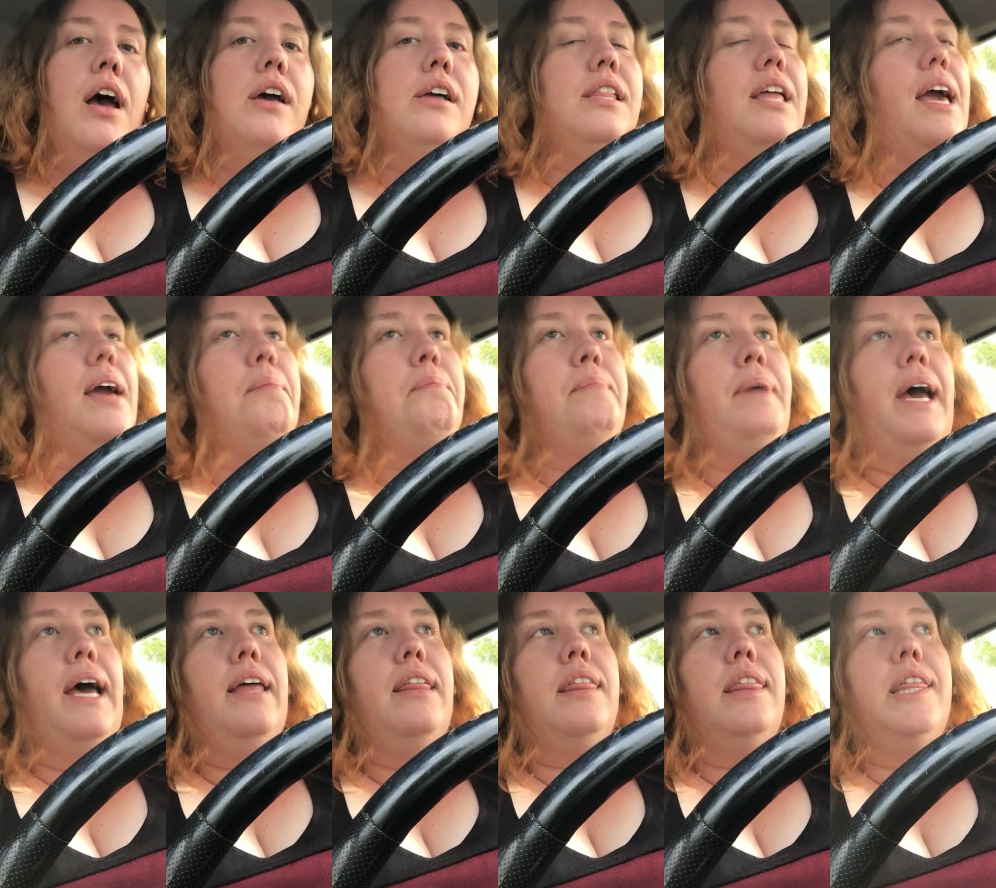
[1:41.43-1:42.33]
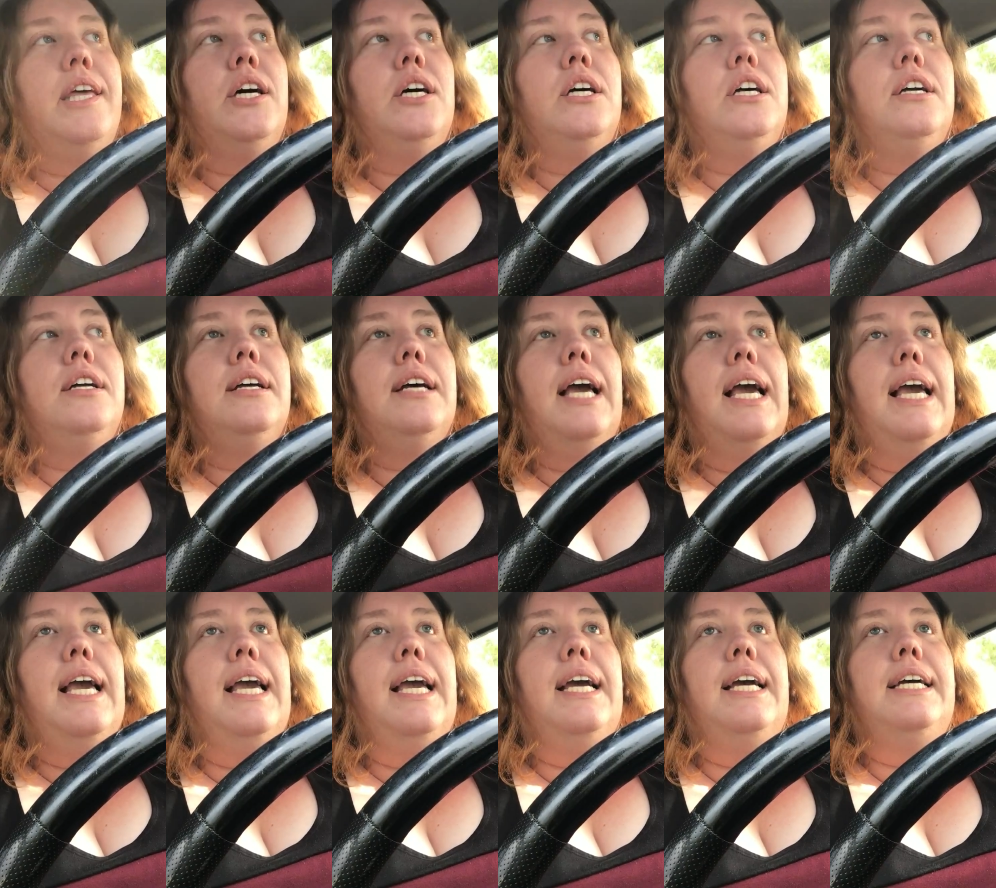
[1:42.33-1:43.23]
like Bethel
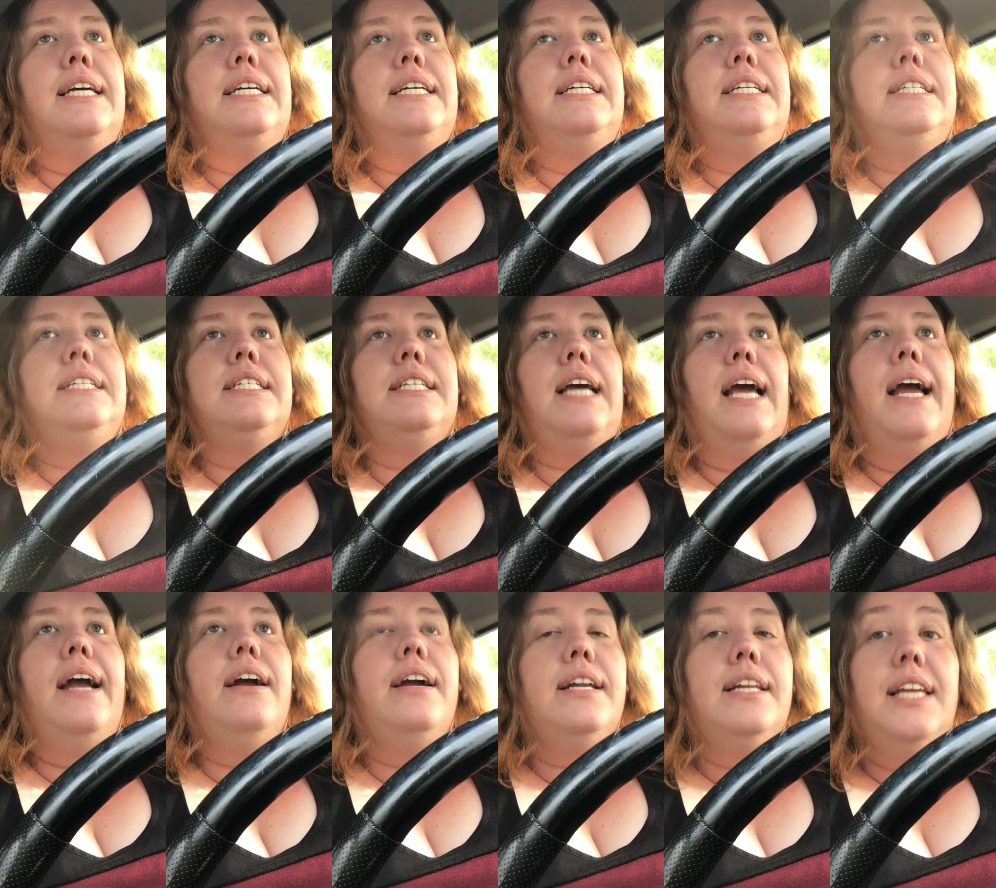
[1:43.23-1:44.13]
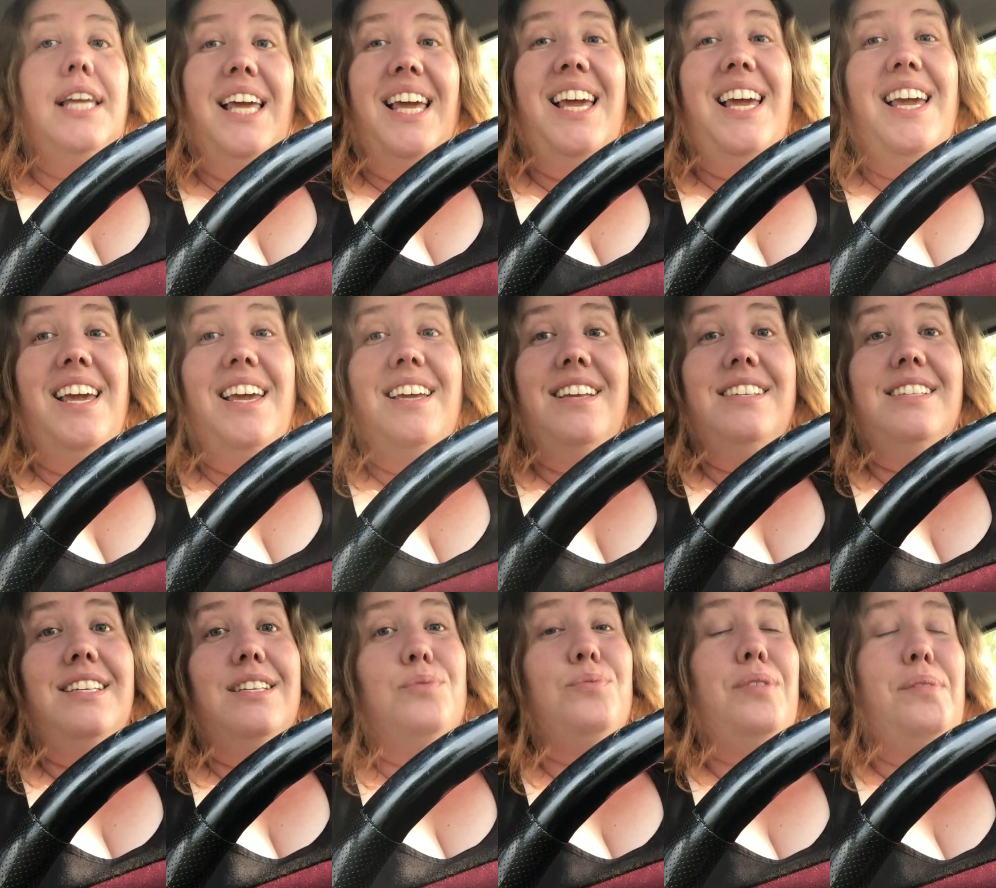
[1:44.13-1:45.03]
and Aaron Keyes.
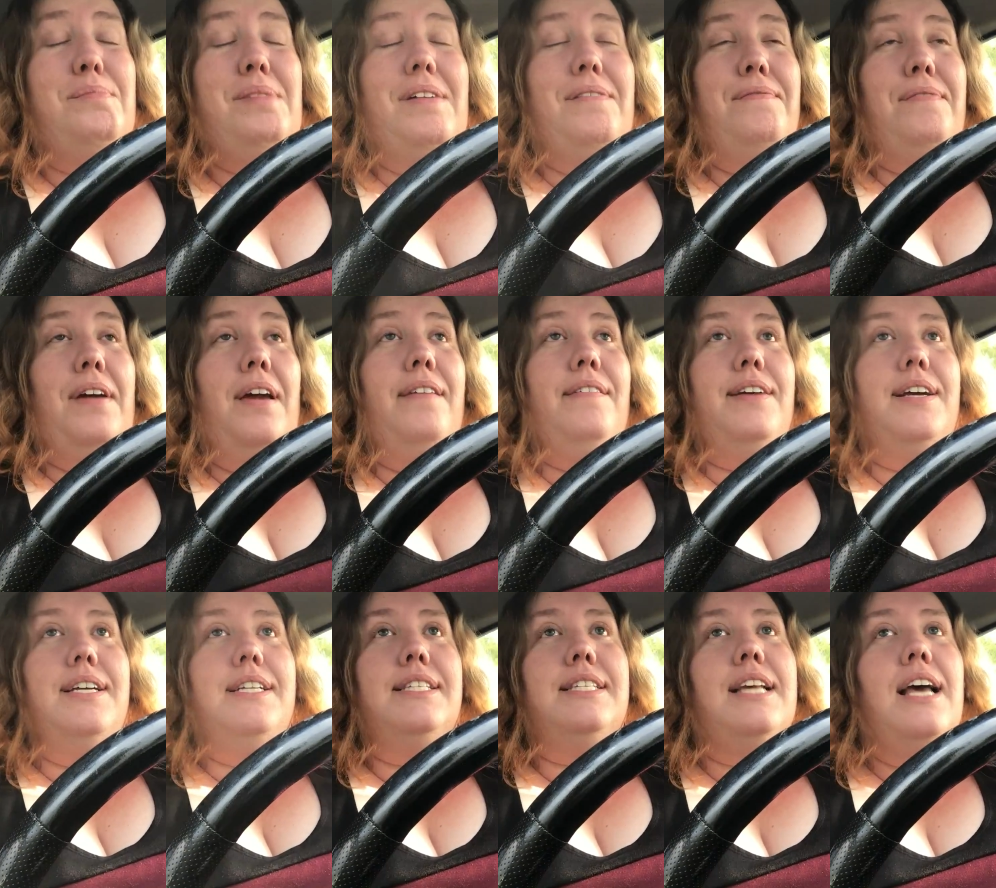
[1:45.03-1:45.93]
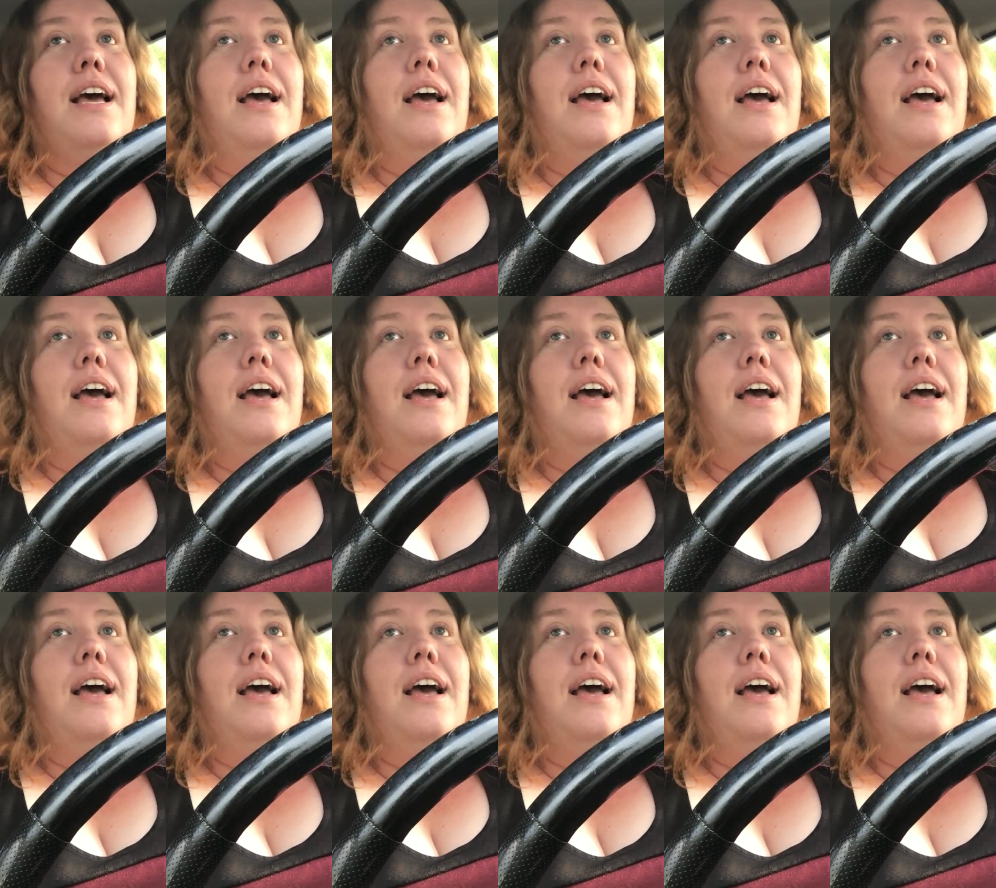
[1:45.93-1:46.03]
He's one of my favorites.